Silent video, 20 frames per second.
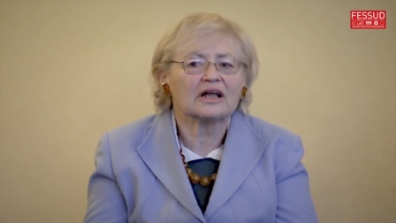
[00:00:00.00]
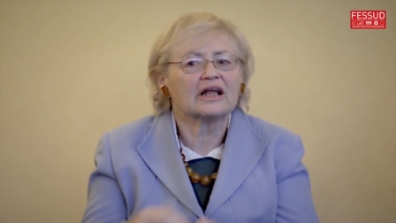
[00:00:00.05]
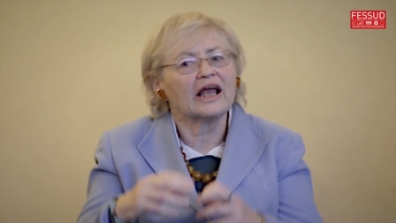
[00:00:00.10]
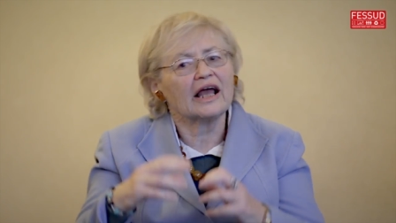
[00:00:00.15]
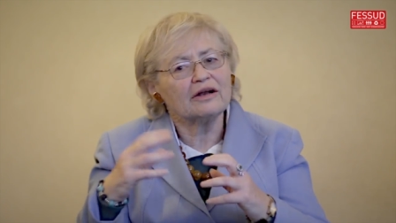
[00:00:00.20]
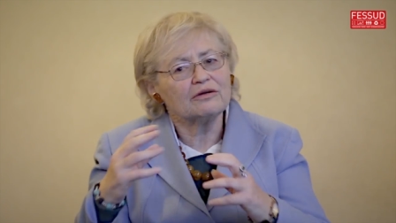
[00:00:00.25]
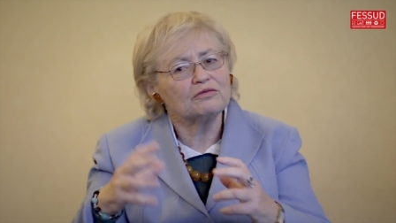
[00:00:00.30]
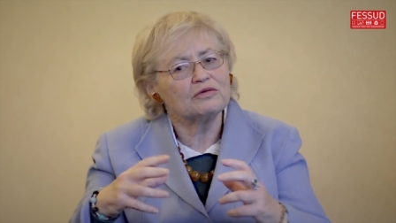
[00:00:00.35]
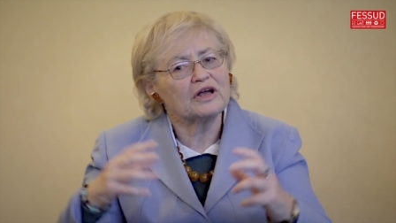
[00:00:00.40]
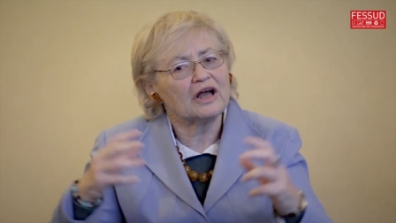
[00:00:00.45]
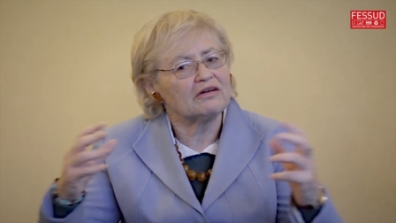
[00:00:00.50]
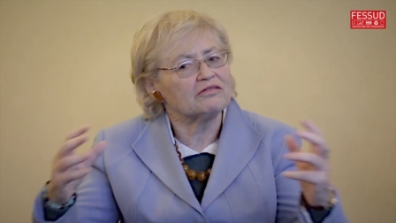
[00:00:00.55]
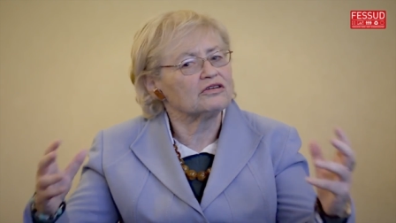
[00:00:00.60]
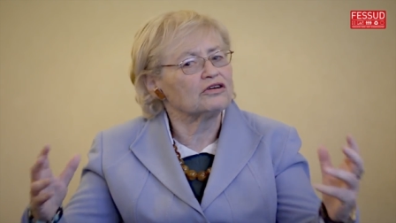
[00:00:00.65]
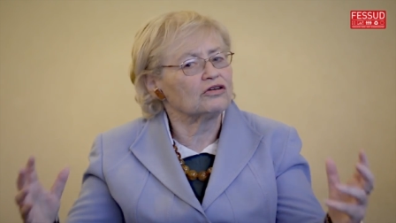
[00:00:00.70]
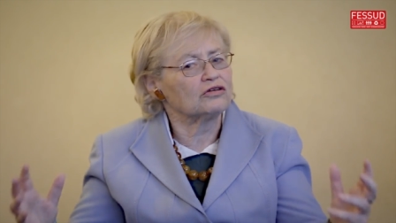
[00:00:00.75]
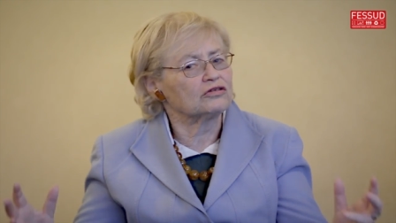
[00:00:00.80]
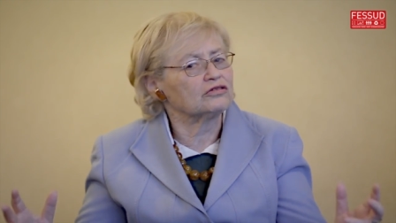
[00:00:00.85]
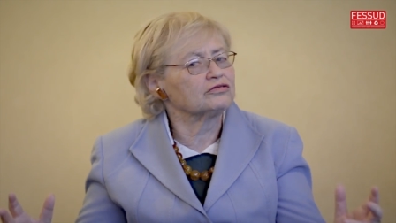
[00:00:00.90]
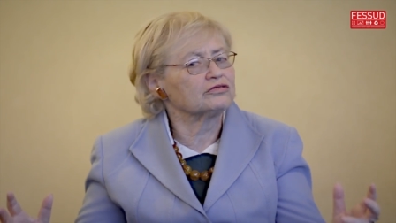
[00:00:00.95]
Again, we have a
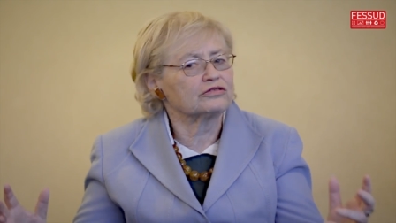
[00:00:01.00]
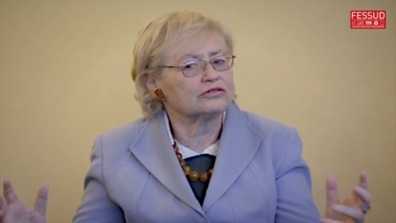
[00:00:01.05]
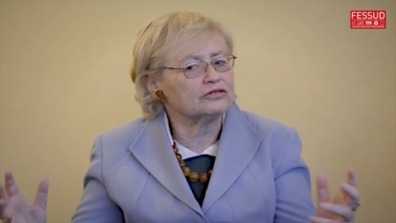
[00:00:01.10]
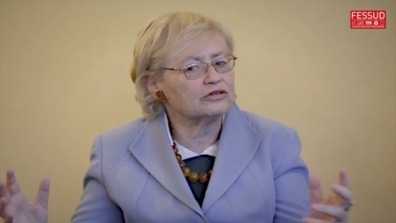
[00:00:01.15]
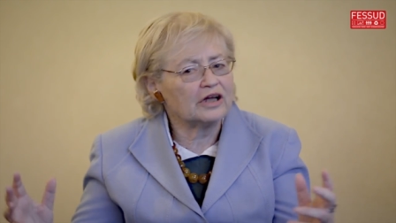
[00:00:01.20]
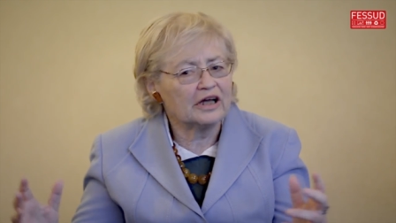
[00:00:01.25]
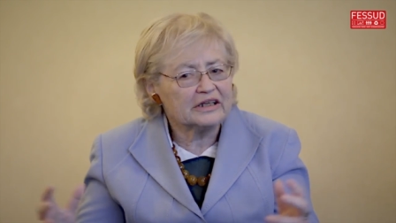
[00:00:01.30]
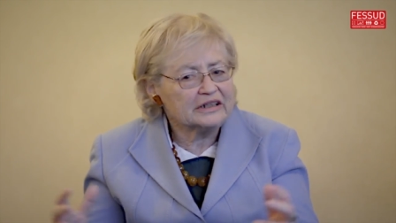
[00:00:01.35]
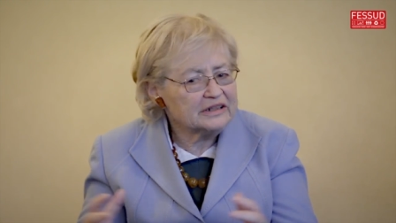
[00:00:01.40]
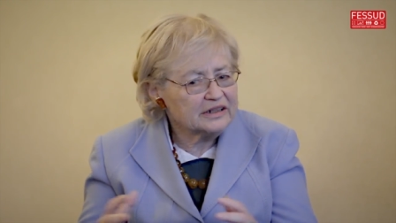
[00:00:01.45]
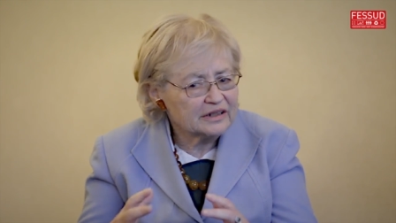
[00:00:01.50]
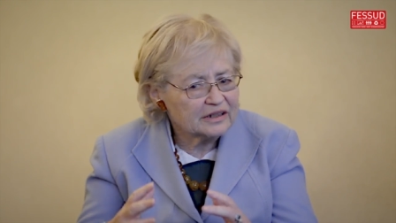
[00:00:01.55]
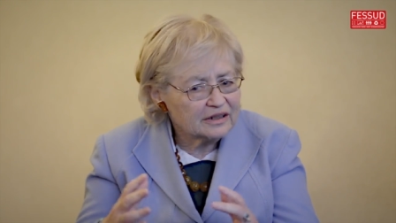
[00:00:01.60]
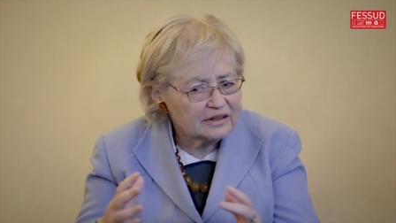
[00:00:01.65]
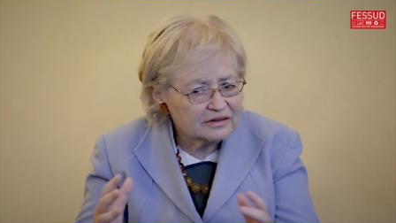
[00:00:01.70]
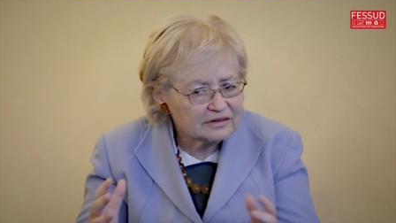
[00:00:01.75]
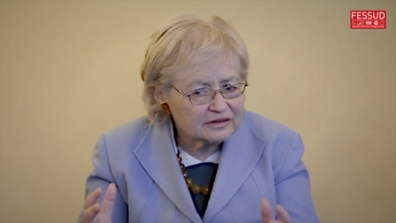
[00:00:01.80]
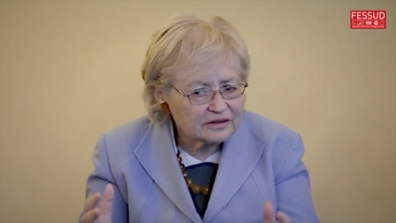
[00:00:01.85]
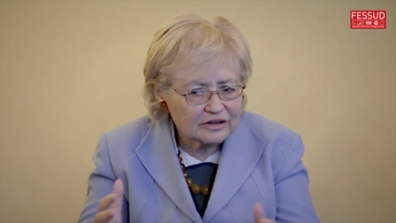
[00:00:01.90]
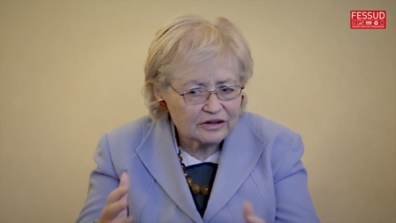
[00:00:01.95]
lot of good
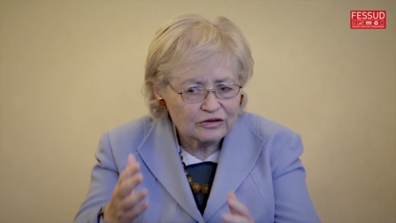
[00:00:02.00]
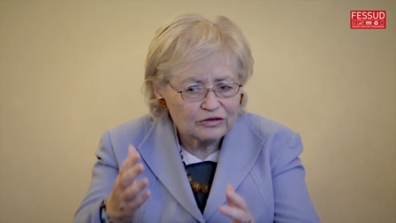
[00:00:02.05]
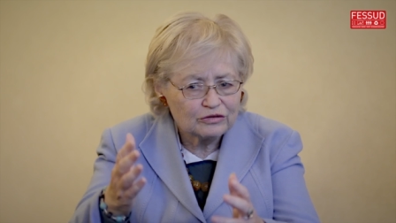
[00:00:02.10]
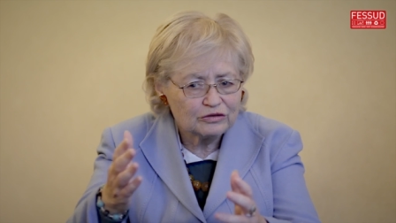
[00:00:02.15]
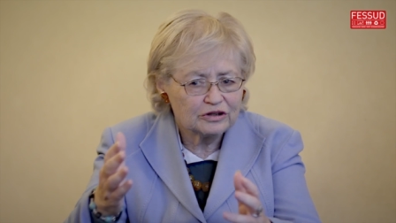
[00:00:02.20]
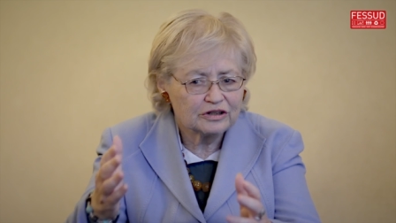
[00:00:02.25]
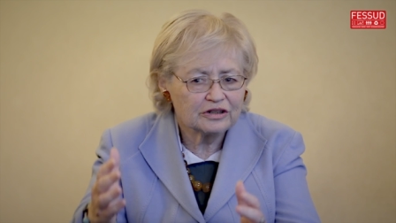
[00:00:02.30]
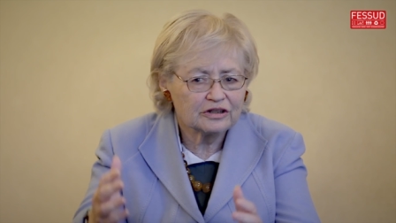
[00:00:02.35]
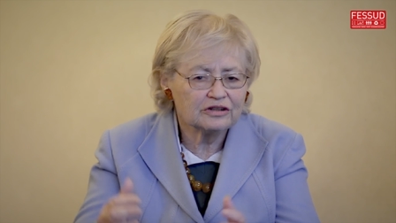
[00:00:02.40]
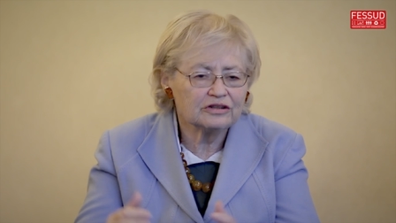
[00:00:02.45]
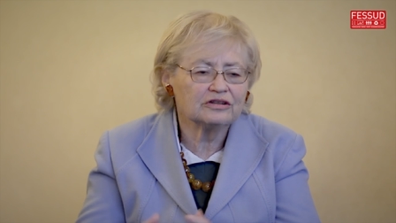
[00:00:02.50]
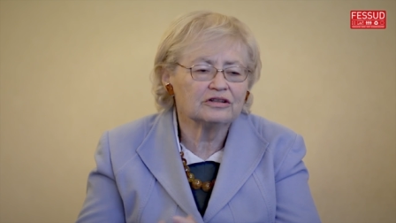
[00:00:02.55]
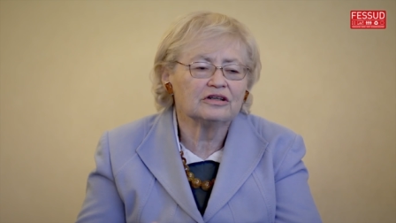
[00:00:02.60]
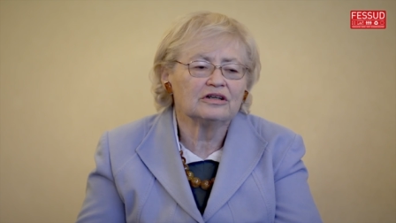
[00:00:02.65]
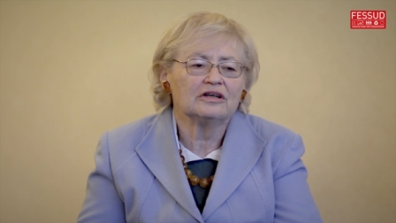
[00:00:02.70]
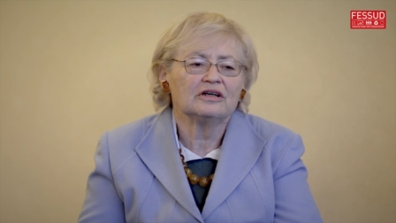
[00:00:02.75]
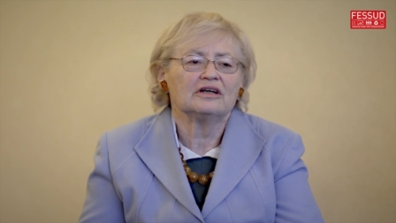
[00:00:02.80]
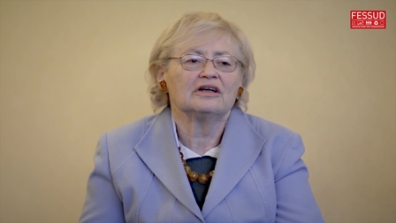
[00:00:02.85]
ideas, including in